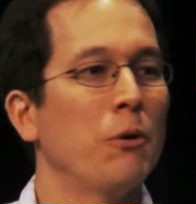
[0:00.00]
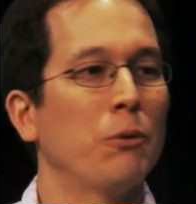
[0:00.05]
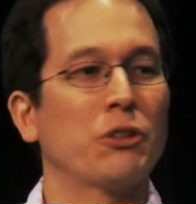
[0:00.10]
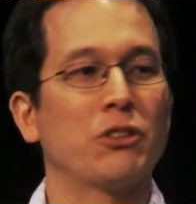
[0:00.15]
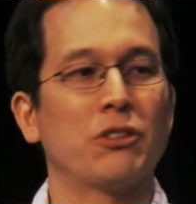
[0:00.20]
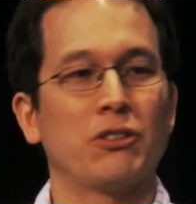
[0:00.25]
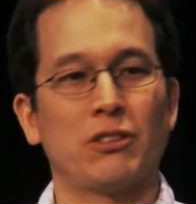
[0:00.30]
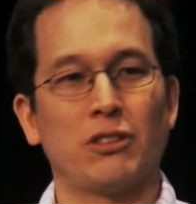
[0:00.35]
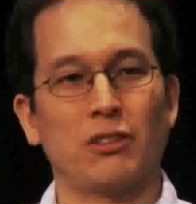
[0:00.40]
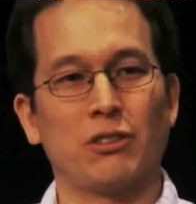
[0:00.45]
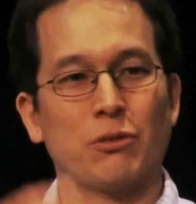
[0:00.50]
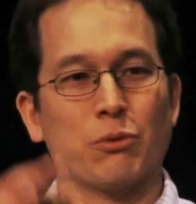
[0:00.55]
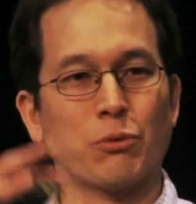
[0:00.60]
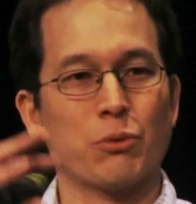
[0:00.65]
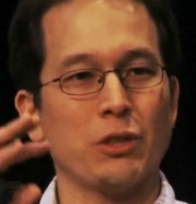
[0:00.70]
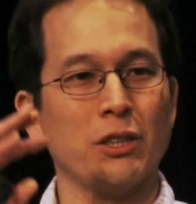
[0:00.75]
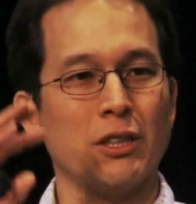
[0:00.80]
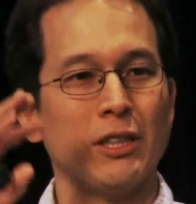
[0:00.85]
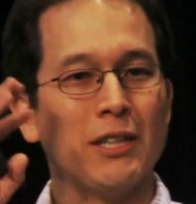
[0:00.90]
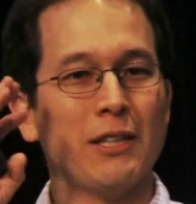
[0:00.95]
which is this
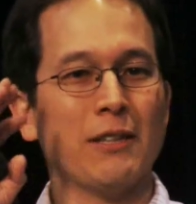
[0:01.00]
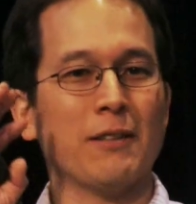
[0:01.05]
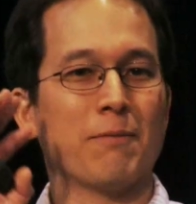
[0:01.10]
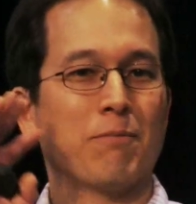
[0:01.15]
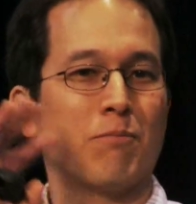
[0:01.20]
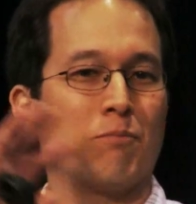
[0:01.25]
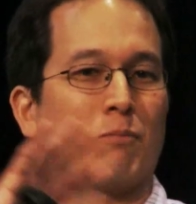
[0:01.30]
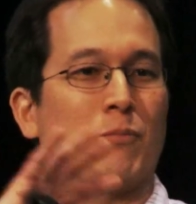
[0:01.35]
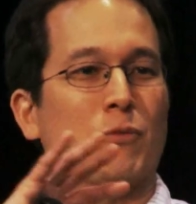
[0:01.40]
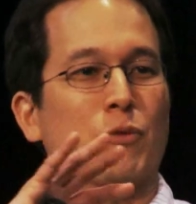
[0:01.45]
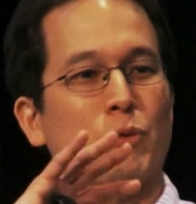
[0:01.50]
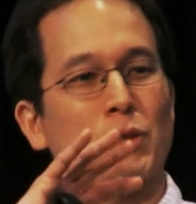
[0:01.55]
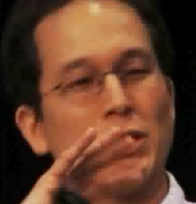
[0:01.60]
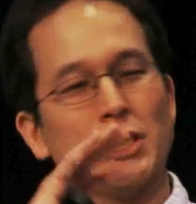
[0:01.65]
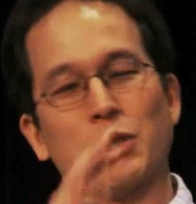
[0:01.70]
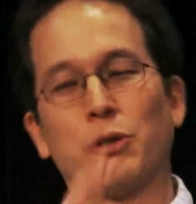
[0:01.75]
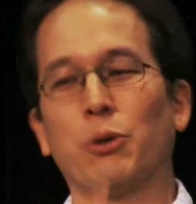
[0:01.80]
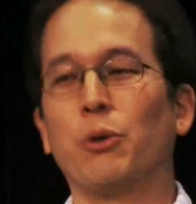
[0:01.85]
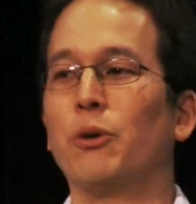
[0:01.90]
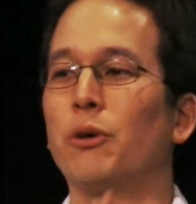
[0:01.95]
really,
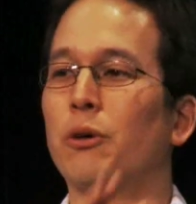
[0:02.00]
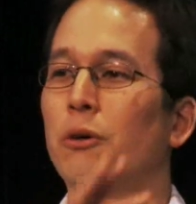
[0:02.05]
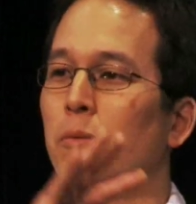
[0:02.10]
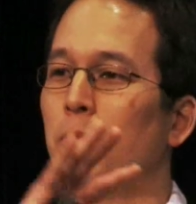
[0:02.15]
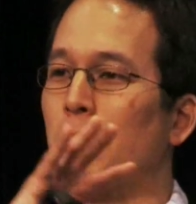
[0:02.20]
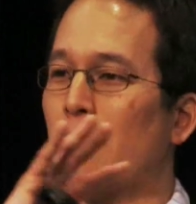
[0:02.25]
really cool,